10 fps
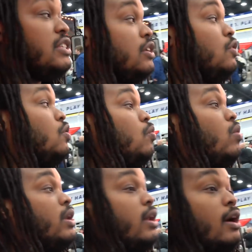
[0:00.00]
done every
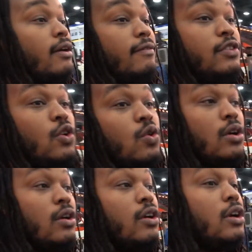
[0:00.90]
single one of